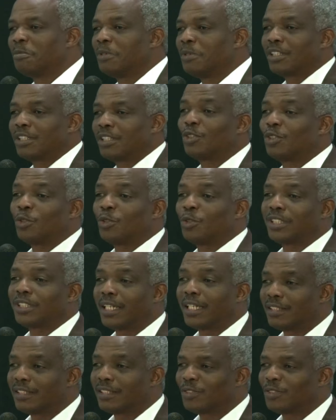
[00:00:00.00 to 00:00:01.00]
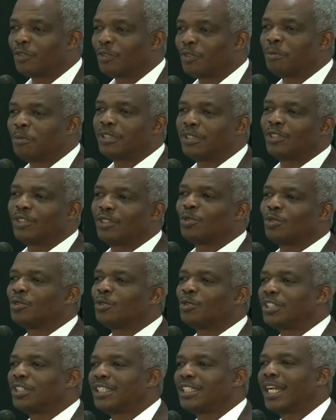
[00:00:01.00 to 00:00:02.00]
makes no sense for me
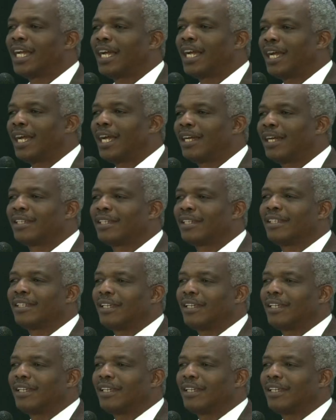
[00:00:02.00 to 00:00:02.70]
to share